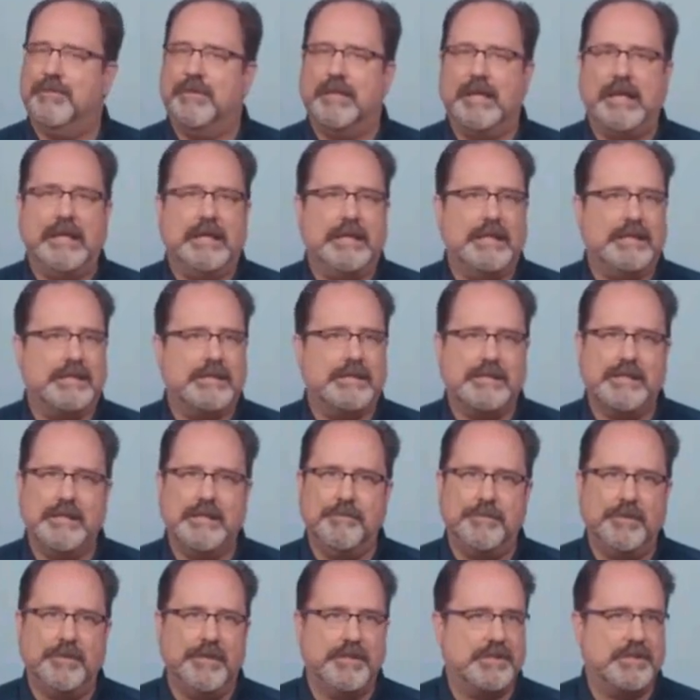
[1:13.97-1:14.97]
In its
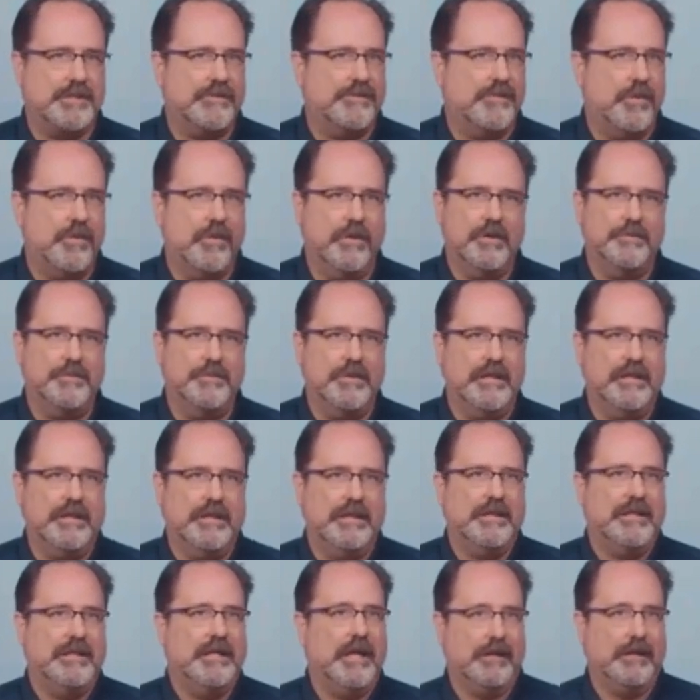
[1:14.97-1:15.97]
simplest form,
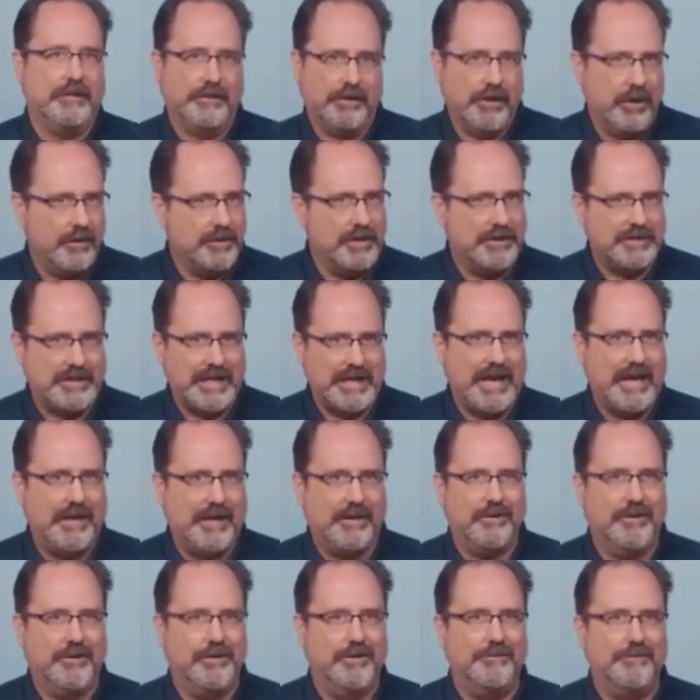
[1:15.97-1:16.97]
a lone
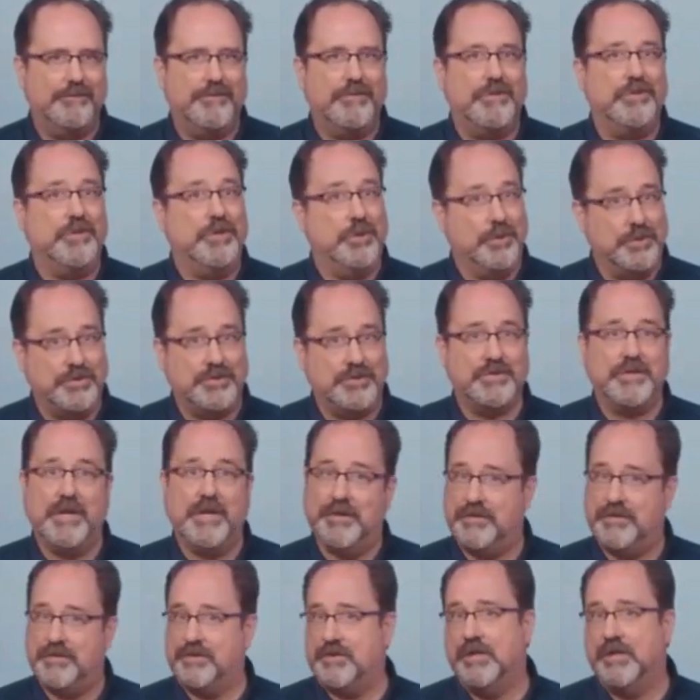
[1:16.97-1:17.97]
attacker uses
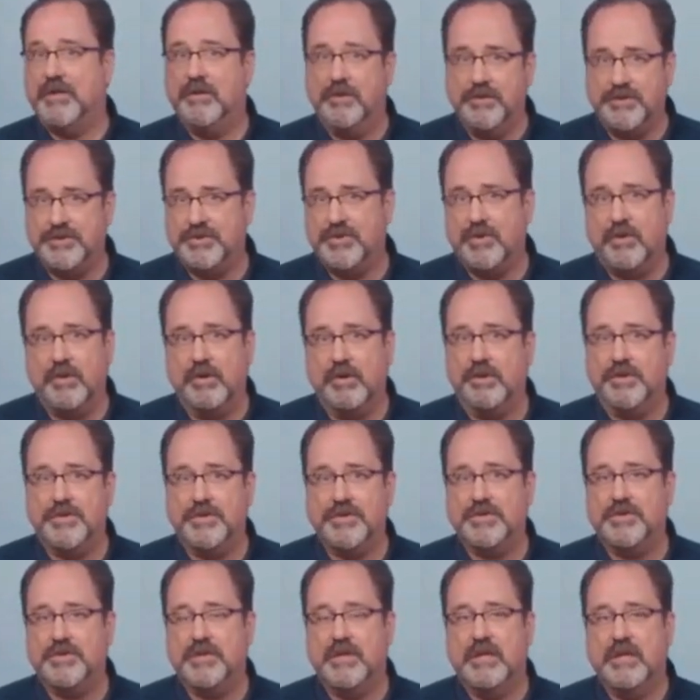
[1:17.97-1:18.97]
a single
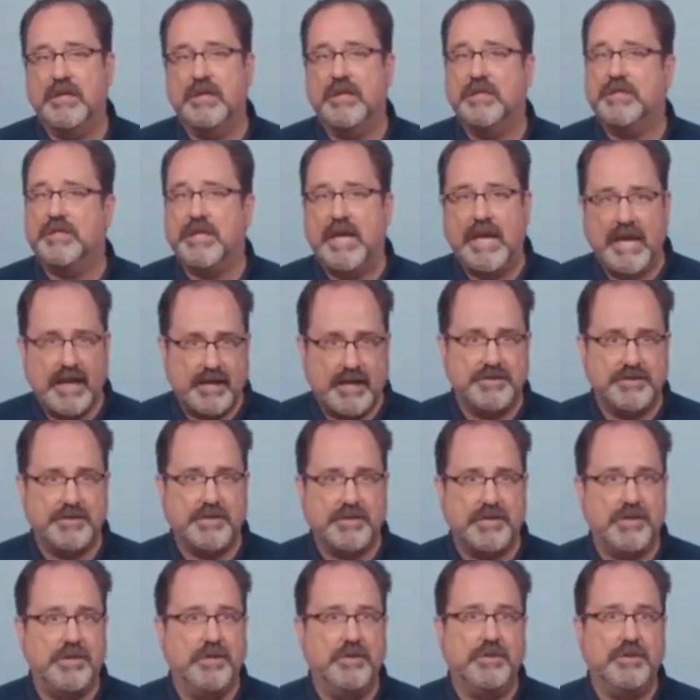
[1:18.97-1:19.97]
source to
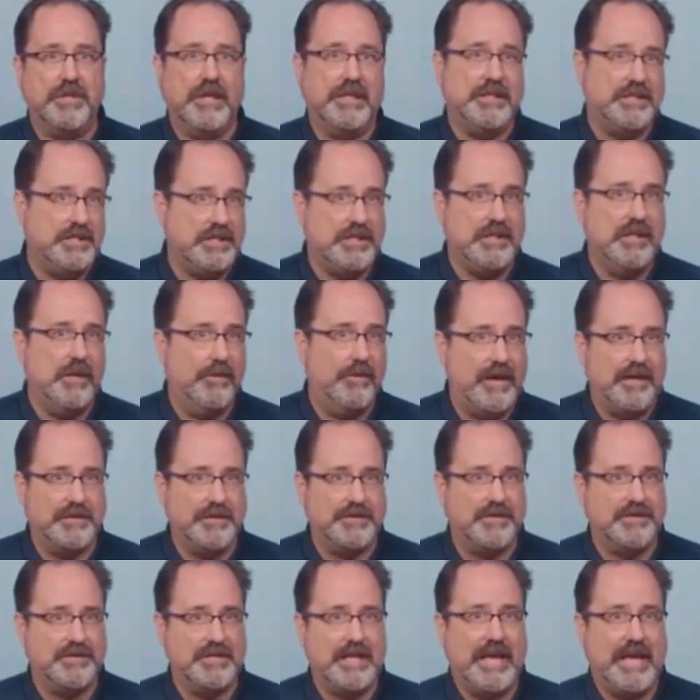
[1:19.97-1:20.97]
execute a
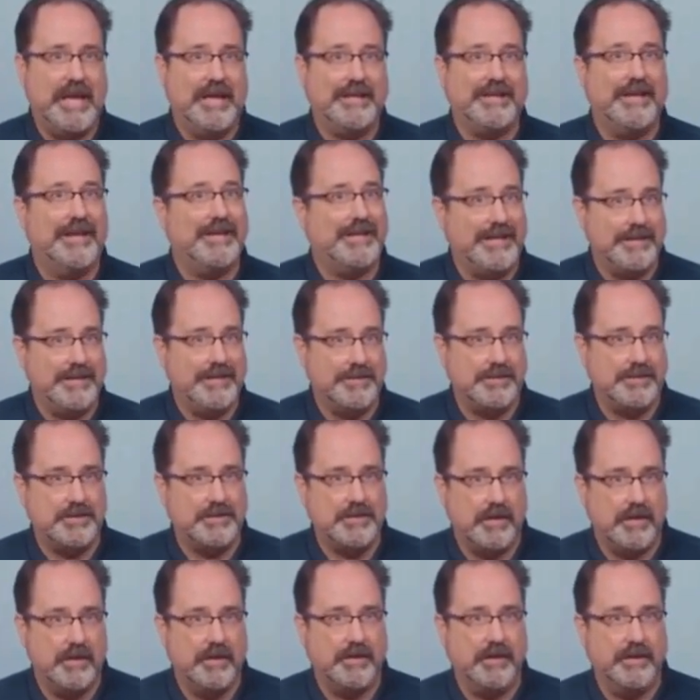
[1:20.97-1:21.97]
DOS attack against a
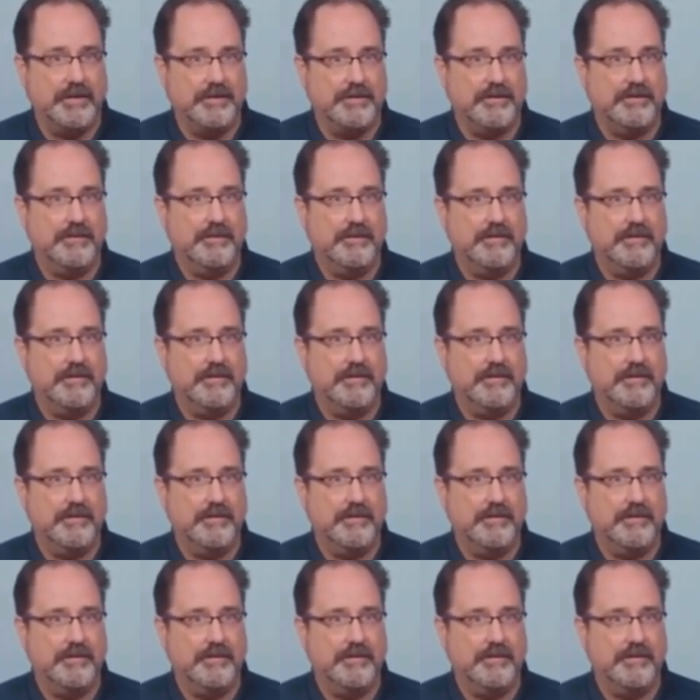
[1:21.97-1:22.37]
target.